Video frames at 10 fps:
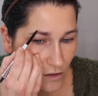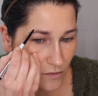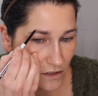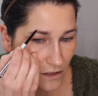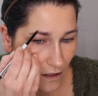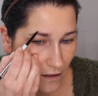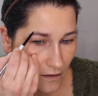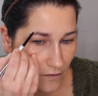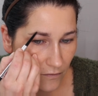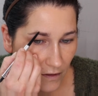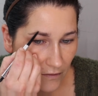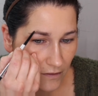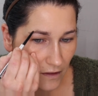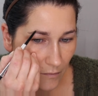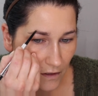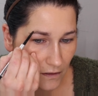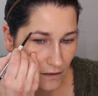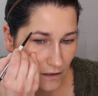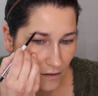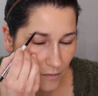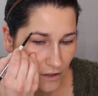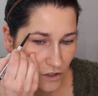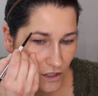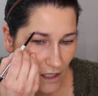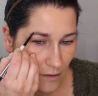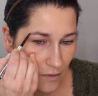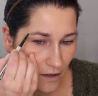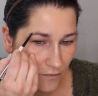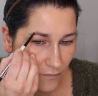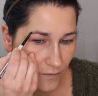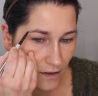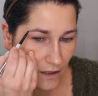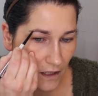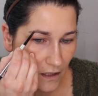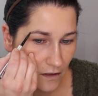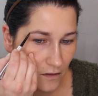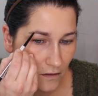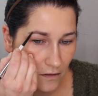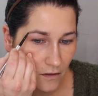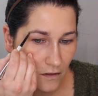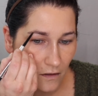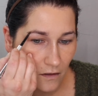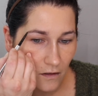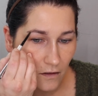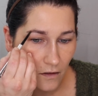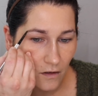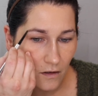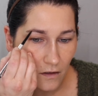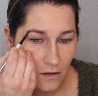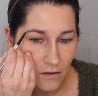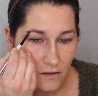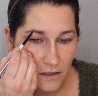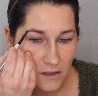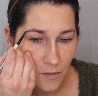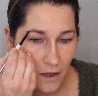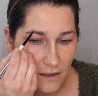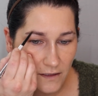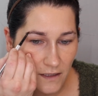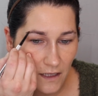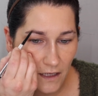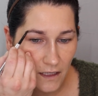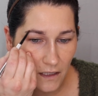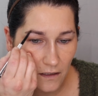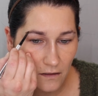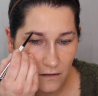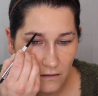I'm just kind of giving them a little bit of shape and filling in the spots that I need.